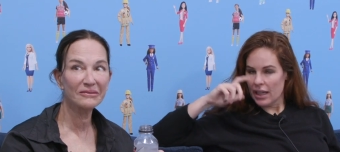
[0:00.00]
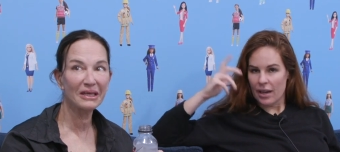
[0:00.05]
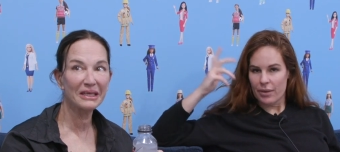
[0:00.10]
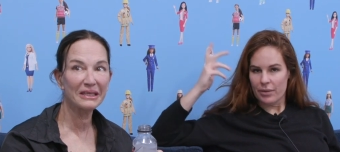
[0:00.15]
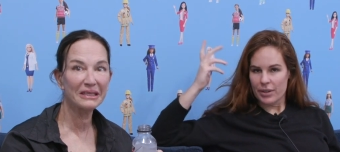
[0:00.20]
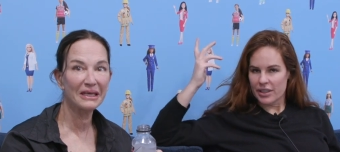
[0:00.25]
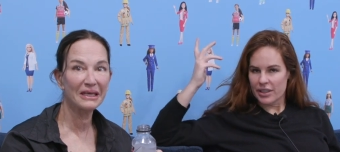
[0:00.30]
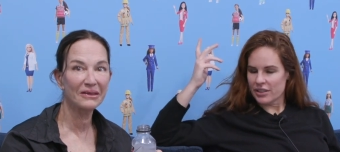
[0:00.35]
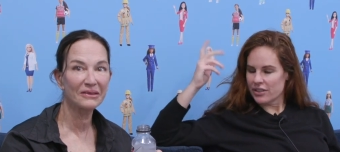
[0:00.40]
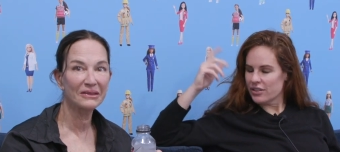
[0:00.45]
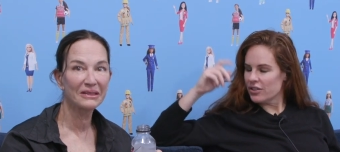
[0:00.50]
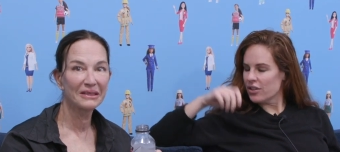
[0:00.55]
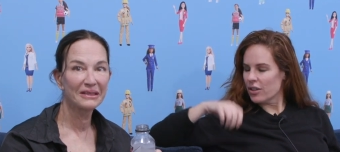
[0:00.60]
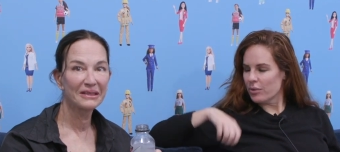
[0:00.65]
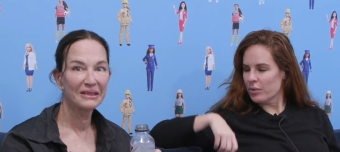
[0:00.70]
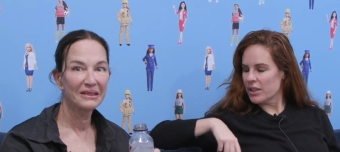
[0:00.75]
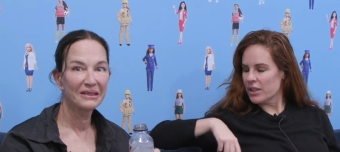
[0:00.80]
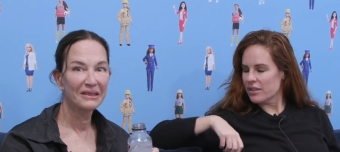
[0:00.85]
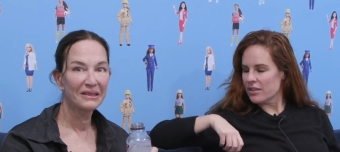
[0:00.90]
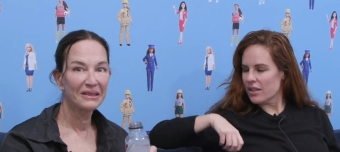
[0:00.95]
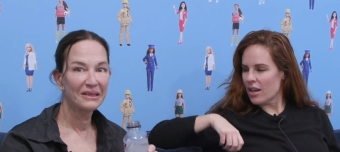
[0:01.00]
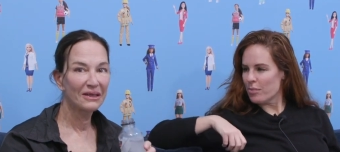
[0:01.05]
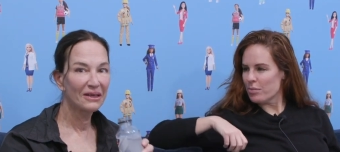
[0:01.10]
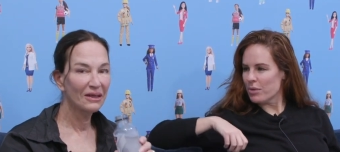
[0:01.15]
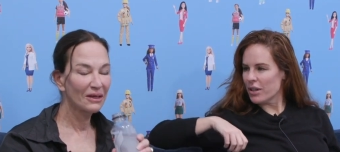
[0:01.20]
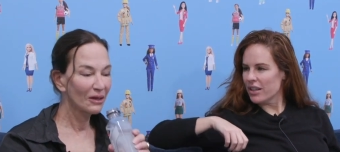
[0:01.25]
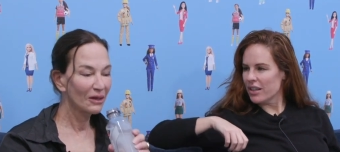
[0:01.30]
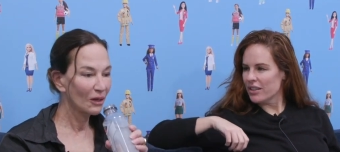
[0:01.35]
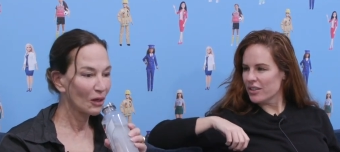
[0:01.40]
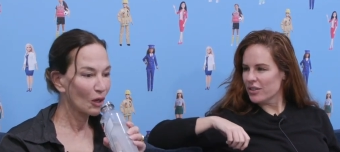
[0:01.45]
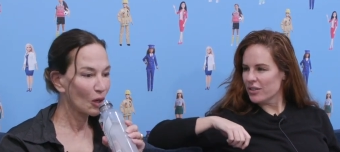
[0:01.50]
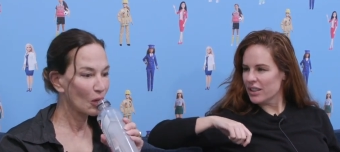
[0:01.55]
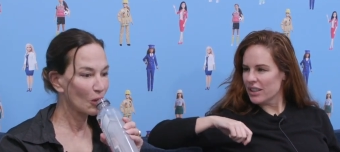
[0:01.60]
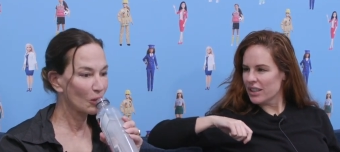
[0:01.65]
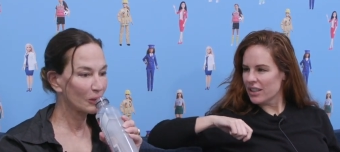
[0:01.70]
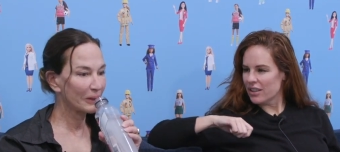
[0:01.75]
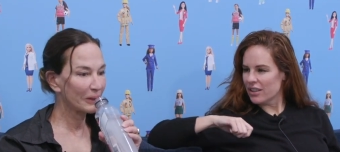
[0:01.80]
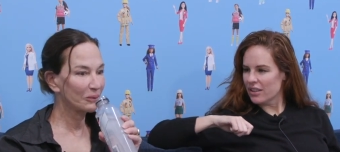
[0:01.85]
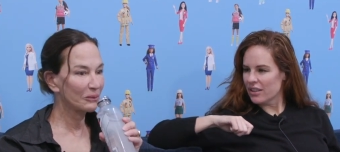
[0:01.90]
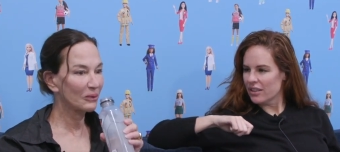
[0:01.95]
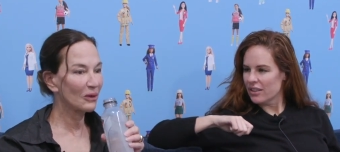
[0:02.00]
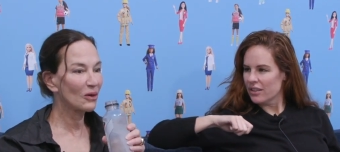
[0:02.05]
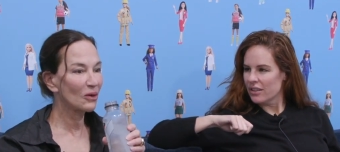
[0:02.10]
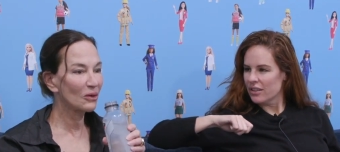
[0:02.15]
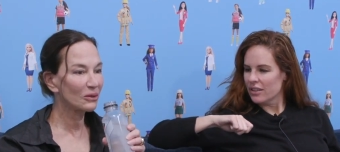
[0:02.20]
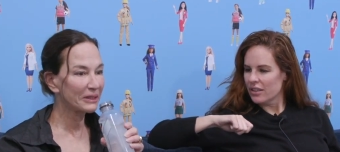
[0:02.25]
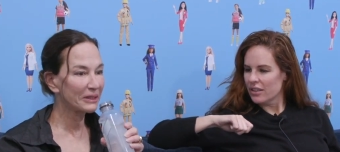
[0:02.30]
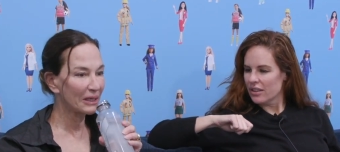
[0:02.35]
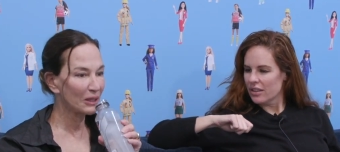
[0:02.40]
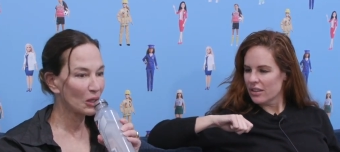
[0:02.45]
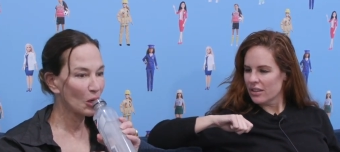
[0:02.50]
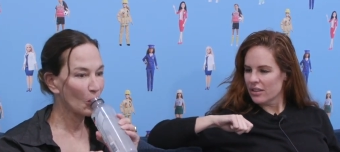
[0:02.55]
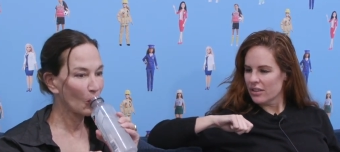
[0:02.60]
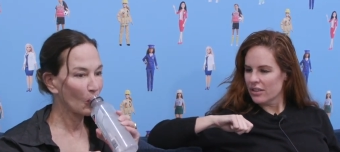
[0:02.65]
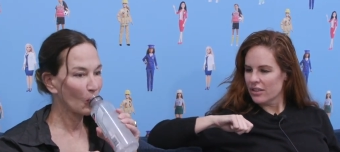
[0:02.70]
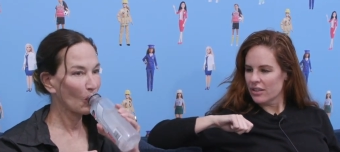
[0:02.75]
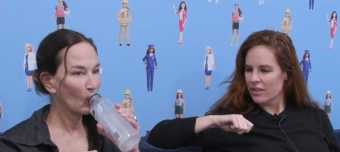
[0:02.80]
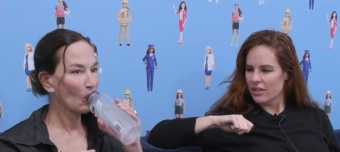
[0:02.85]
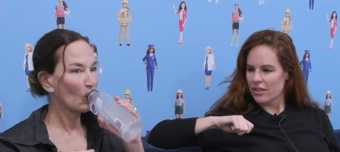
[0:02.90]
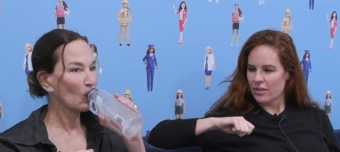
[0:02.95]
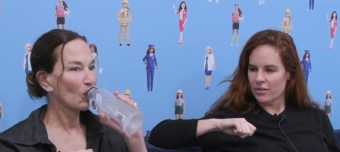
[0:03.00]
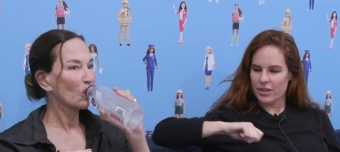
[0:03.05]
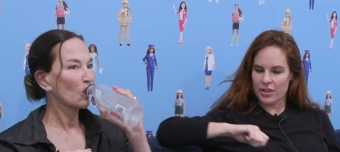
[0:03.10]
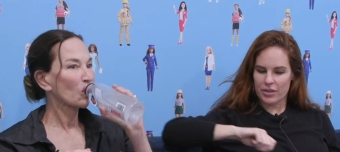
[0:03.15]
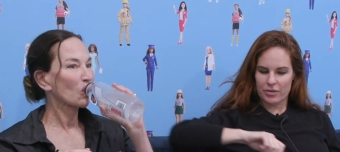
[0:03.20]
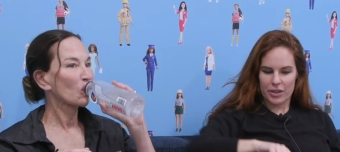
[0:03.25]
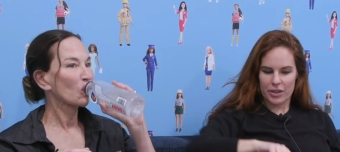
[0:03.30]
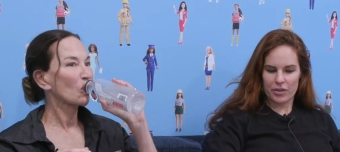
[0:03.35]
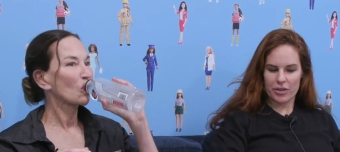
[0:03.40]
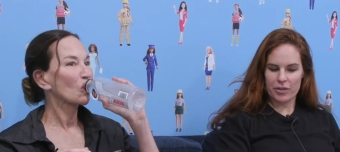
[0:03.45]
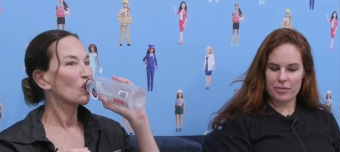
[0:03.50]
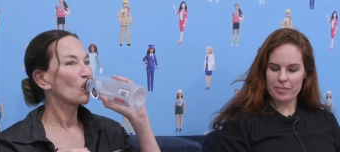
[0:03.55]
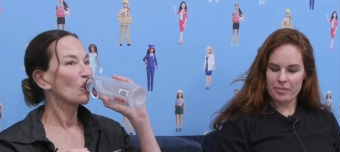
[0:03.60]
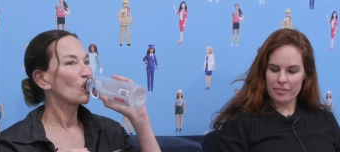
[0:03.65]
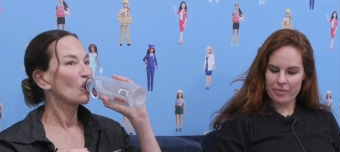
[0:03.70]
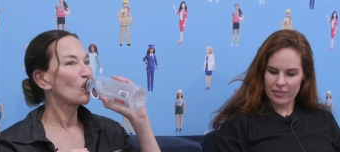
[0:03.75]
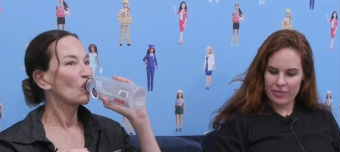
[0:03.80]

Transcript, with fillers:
Speaker 1: Yeah, right we now? just we just hop right into it. Okay, here. Hold on. We're gonna regroup.